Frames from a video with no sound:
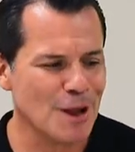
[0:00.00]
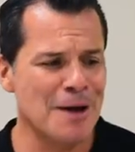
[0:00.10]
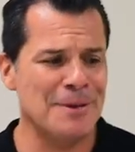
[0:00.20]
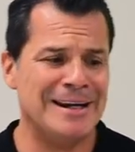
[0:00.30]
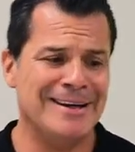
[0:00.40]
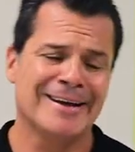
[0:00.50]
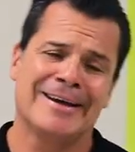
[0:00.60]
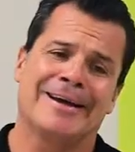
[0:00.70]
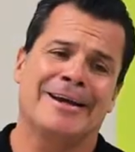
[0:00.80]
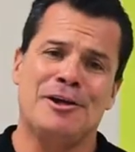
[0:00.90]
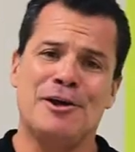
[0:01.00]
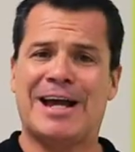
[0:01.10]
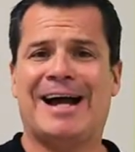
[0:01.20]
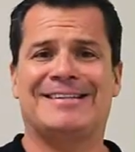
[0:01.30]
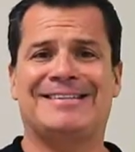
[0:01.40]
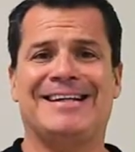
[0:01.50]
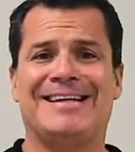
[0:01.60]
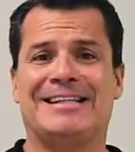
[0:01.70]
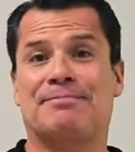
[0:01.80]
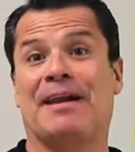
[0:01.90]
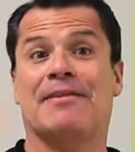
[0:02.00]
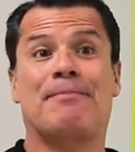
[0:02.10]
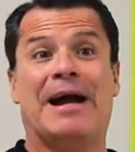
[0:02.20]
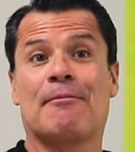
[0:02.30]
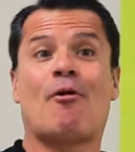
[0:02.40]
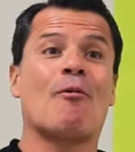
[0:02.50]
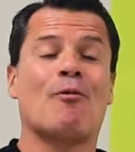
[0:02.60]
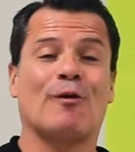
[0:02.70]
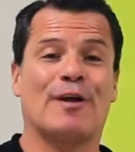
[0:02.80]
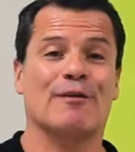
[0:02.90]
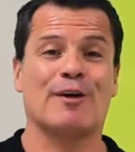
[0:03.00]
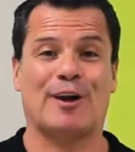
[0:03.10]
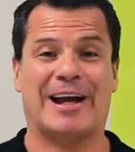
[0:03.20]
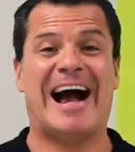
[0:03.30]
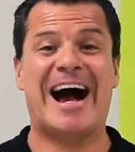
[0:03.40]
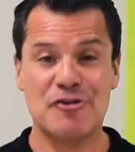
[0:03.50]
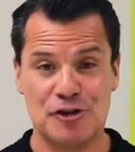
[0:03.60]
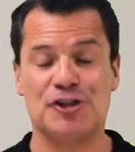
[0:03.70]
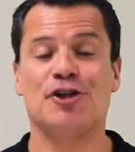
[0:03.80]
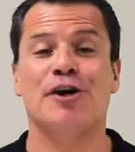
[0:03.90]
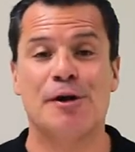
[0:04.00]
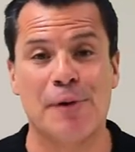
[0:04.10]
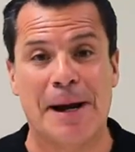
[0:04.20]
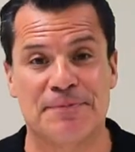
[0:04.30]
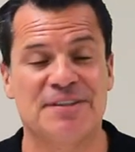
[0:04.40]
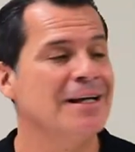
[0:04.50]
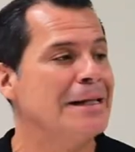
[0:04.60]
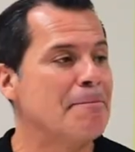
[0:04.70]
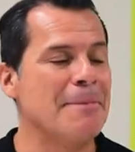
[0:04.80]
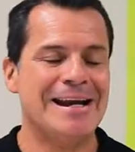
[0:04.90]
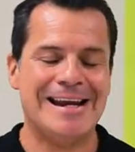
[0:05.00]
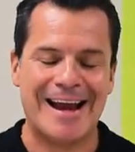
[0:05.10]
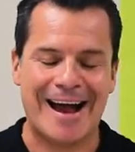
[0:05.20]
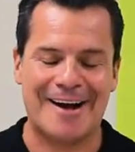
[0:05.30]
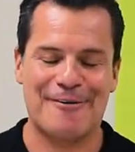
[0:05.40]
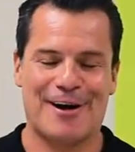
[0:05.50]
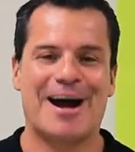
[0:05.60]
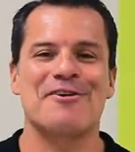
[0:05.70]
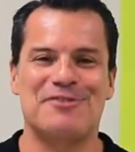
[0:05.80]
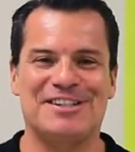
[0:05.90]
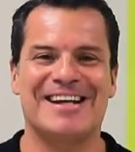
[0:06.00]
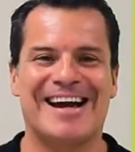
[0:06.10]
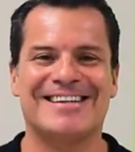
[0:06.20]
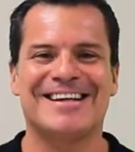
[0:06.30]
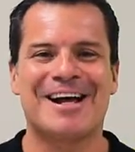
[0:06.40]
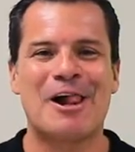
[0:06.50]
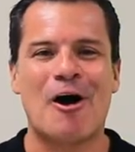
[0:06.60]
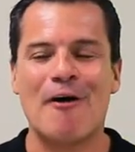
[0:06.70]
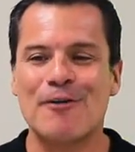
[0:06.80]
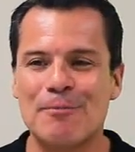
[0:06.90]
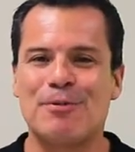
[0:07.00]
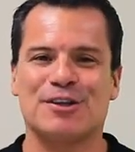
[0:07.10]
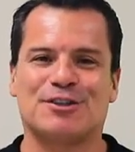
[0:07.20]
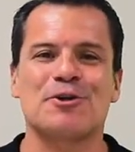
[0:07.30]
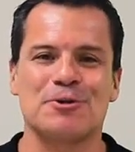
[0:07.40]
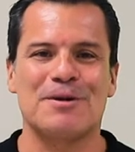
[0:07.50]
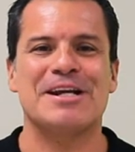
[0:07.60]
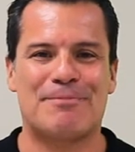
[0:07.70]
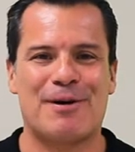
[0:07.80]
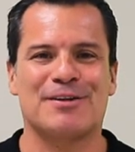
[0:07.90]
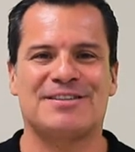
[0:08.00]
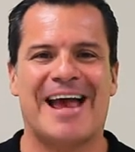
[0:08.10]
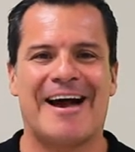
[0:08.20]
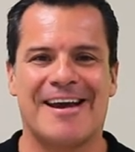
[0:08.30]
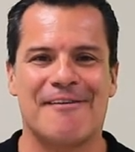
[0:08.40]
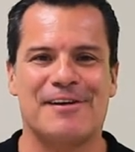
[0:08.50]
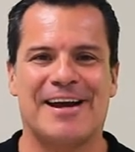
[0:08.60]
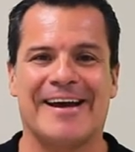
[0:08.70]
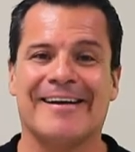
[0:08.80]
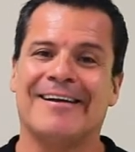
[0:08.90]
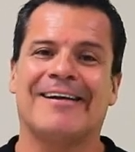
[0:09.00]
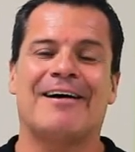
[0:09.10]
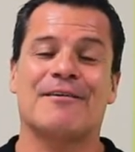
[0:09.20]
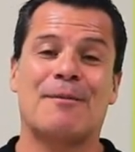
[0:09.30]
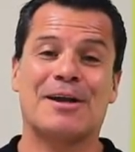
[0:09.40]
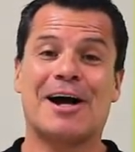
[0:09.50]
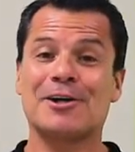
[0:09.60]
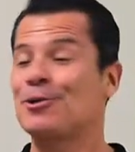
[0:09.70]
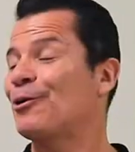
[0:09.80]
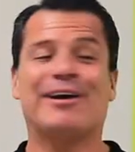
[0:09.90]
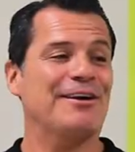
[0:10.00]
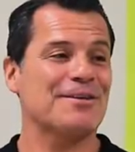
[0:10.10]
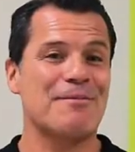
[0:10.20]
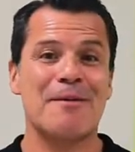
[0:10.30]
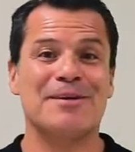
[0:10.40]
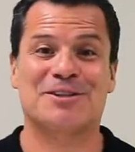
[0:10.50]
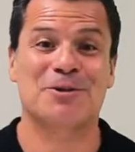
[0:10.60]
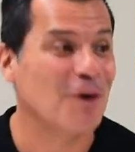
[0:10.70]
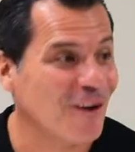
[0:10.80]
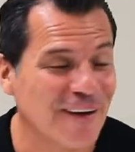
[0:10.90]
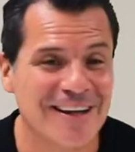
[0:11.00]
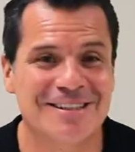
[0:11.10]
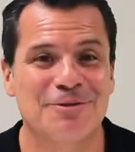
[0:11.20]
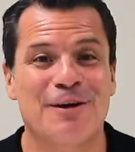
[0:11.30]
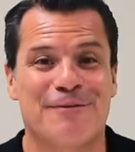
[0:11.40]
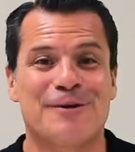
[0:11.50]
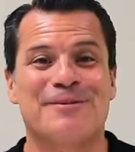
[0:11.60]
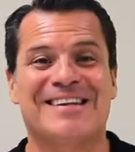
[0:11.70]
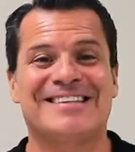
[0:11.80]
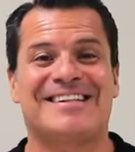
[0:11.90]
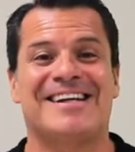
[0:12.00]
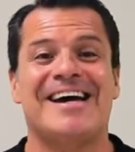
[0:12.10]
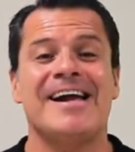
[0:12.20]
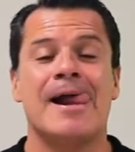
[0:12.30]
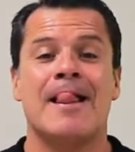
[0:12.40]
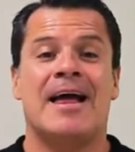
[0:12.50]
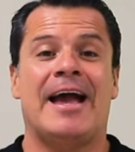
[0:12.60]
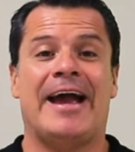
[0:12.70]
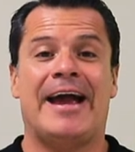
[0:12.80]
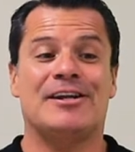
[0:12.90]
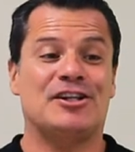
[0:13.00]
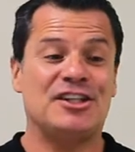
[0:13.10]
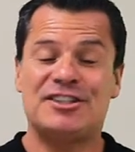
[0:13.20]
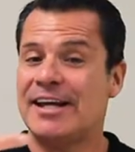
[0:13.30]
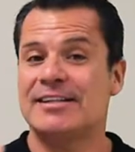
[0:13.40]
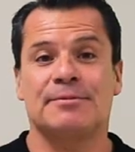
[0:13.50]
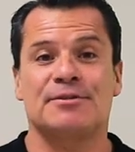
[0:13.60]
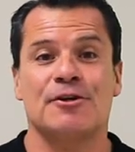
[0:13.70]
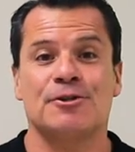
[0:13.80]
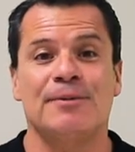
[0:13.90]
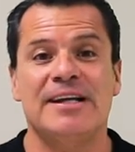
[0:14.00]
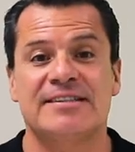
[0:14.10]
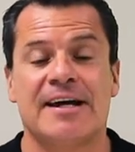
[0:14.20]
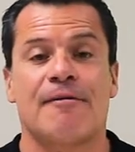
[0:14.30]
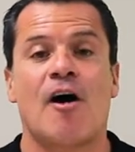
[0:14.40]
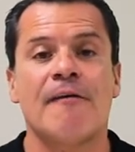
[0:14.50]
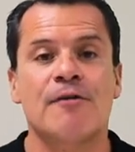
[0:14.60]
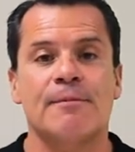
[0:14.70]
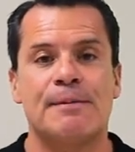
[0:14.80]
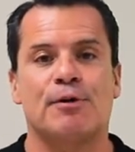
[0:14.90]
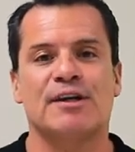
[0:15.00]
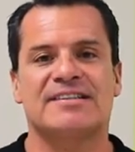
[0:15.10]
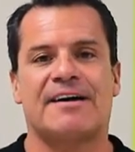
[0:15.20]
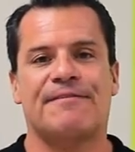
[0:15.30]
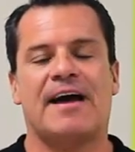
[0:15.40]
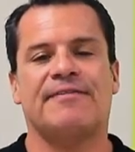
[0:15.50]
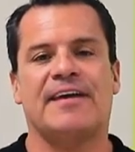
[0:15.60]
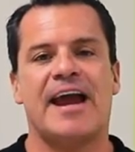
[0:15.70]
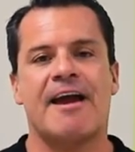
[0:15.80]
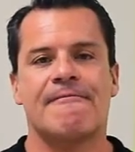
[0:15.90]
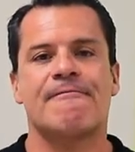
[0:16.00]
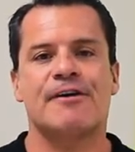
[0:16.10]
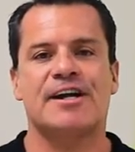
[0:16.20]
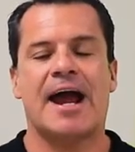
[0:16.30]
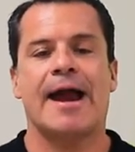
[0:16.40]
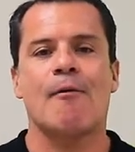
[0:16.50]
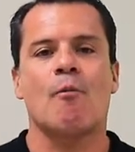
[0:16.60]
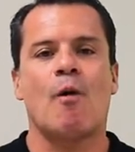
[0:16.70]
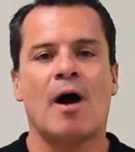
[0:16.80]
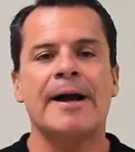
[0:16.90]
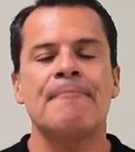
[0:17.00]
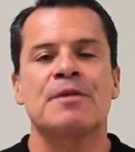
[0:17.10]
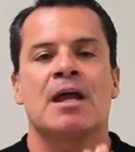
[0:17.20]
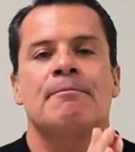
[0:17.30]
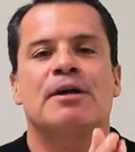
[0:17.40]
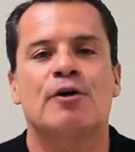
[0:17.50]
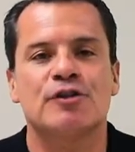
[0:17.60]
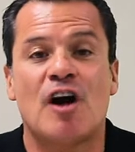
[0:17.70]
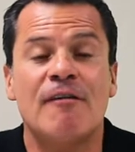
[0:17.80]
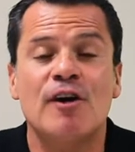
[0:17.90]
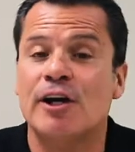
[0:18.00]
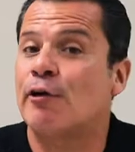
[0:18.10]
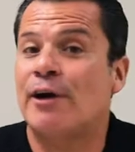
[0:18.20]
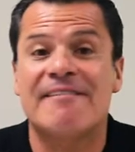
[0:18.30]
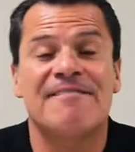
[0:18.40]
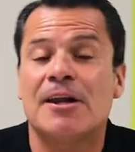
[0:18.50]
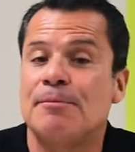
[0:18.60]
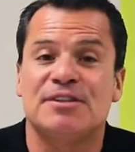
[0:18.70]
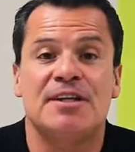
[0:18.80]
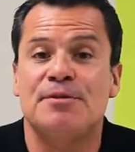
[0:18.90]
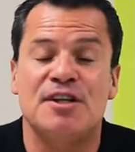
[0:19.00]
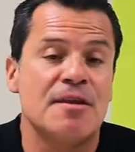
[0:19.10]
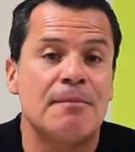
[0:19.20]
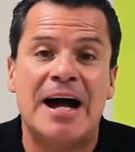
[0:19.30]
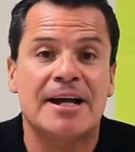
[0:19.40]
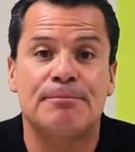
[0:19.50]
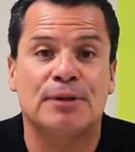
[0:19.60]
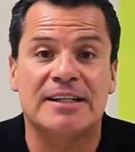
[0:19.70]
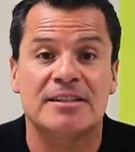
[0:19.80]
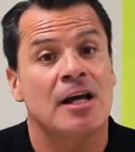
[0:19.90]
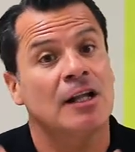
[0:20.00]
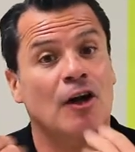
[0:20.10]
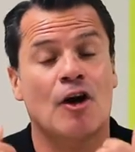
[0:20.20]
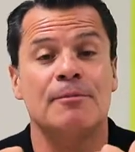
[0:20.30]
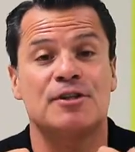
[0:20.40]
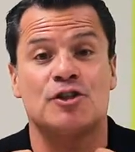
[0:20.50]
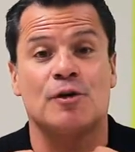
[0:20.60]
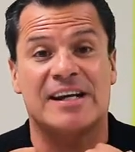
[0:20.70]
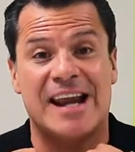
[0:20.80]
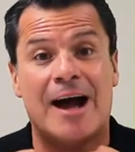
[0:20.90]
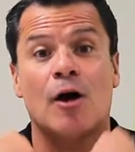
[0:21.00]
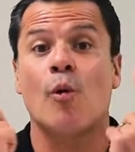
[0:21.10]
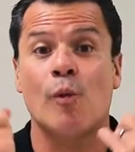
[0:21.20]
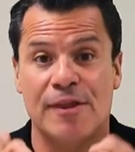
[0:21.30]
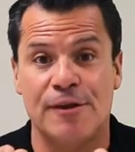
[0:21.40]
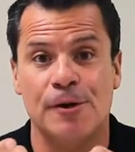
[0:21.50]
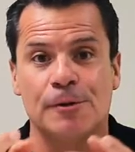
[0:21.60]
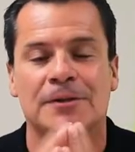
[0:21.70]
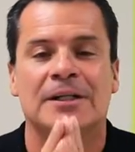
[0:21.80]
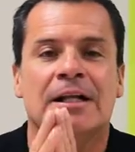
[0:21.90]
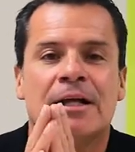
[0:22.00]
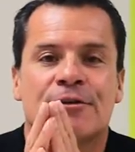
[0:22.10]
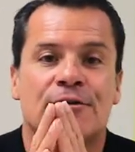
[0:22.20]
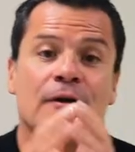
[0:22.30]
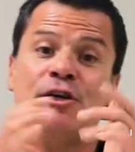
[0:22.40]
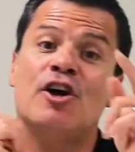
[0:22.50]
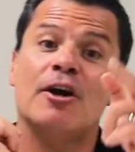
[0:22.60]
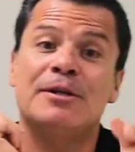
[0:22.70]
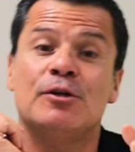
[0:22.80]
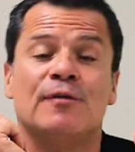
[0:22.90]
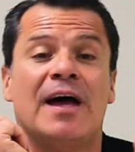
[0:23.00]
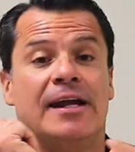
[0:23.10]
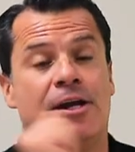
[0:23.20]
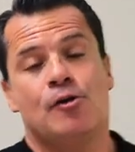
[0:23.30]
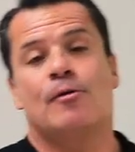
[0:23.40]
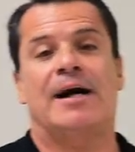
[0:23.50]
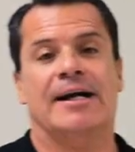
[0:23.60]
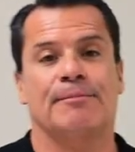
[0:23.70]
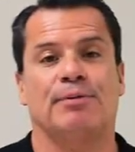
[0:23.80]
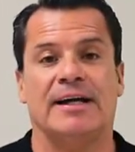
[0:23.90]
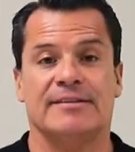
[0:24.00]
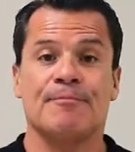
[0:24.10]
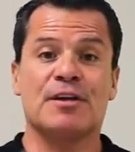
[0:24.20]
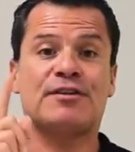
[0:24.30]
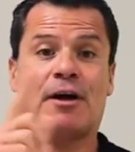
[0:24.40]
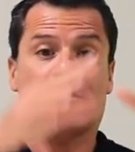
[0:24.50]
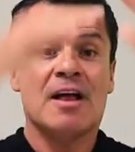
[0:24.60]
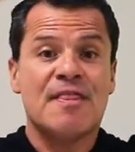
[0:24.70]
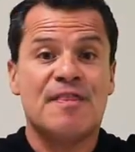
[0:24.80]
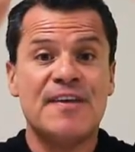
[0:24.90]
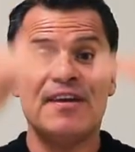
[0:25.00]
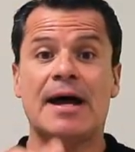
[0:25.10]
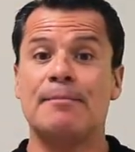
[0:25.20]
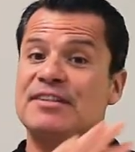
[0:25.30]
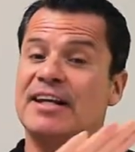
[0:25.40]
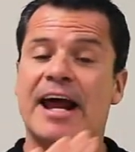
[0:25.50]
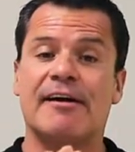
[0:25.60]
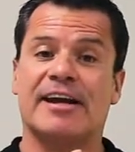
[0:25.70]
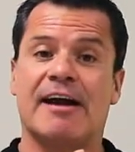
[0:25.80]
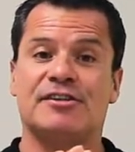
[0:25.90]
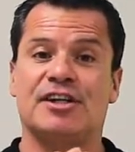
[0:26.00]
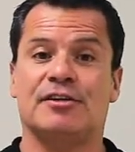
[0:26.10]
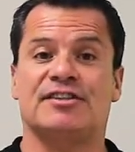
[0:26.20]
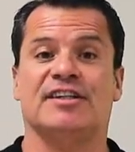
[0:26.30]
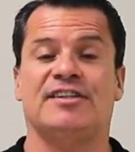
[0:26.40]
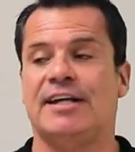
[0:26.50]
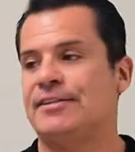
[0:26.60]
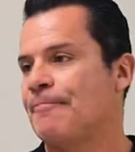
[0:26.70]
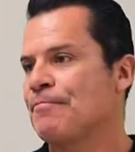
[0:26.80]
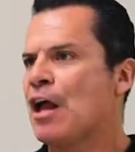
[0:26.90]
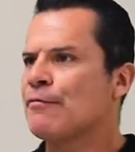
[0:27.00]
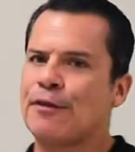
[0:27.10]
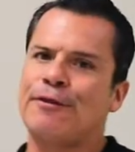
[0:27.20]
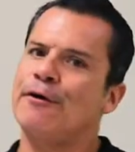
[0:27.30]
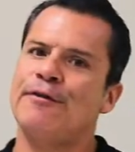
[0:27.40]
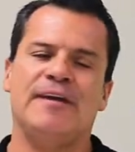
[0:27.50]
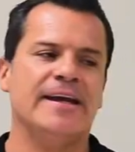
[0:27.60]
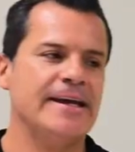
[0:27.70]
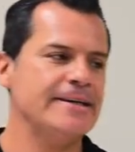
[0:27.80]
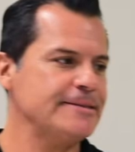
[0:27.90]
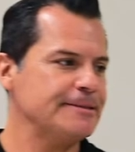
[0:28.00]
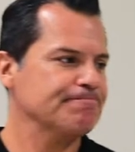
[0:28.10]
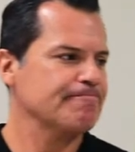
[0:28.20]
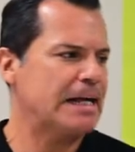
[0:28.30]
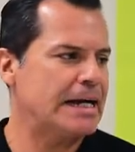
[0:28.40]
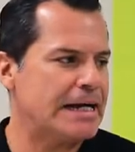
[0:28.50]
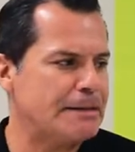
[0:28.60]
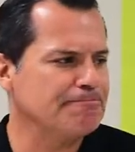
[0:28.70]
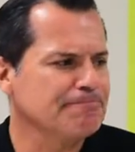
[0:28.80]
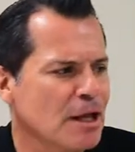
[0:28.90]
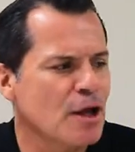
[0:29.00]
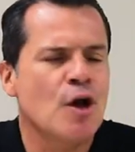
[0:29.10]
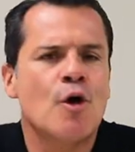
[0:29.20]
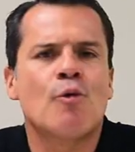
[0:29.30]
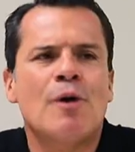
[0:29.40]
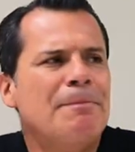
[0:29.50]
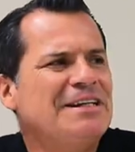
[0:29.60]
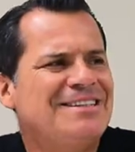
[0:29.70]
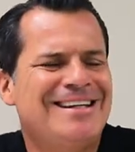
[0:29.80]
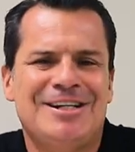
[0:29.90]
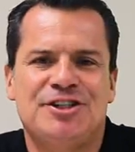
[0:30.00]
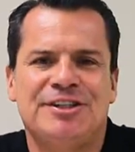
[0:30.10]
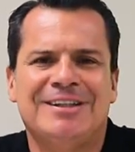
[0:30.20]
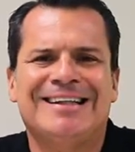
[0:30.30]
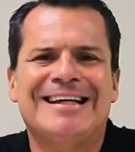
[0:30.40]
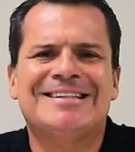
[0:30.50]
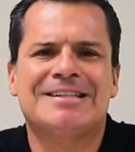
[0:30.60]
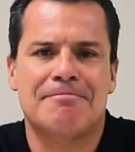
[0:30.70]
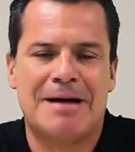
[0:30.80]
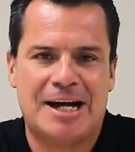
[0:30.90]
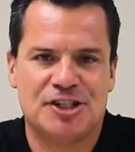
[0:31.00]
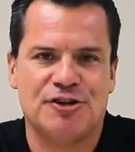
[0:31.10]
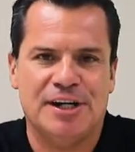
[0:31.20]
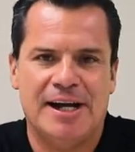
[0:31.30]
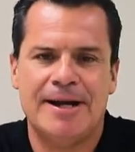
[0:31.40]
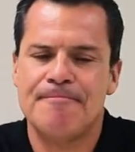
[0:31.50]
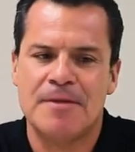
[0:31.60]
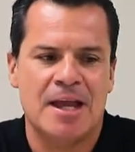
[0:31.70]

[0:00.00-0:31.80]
I mean, you can't see this, but at the back of my wall there, I've got like one hundred dirty reps, meaning for one hundred days, I've got to put a social media post out every day. I've got my young daughter here at the moment, school holidays as we're filming this today, and she's taking some social media stuff. I've got to be putting stuff out there every day. Why? Because I've got to create value perception in the marketplace like I'm just doing now with you. So you've got to be doing that in your marketplace. So they're the numbers that guarantee your success. The third thing is, um, repetition leads to mastery, yeah?